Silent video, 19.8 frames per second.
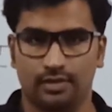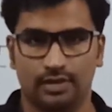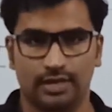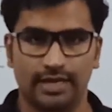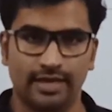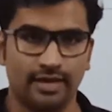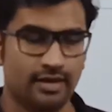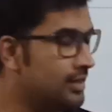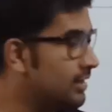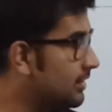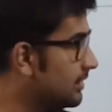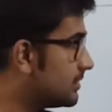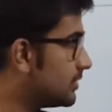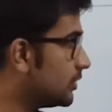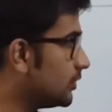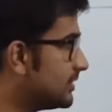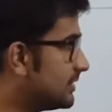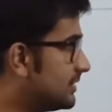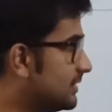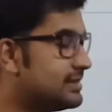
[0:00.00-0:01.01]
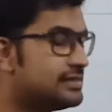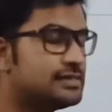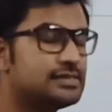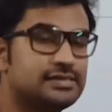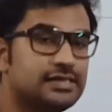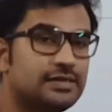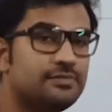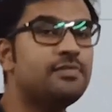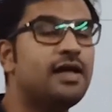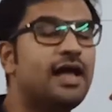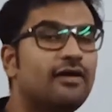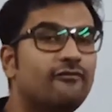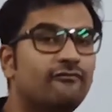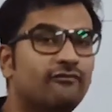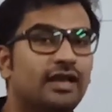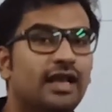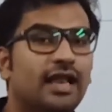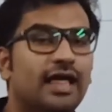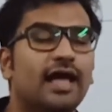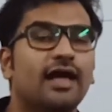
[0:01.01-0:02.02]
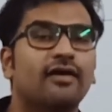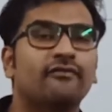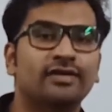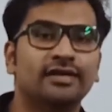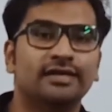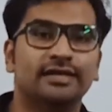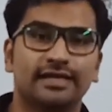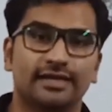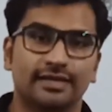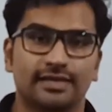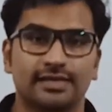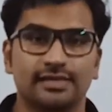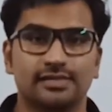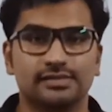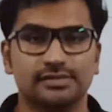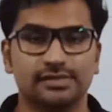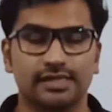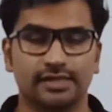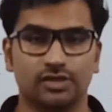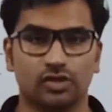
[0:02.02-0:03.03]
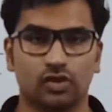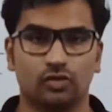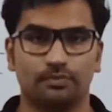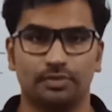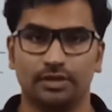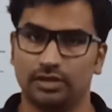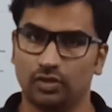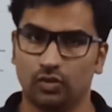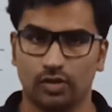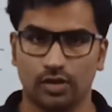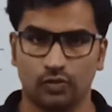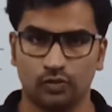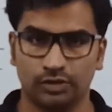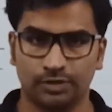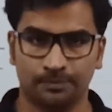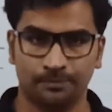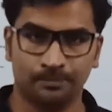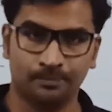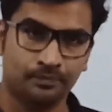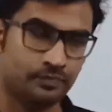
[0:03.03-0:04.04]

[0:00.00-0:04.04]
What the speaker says: Clear? So system will have a decrease in entropy, no doubt.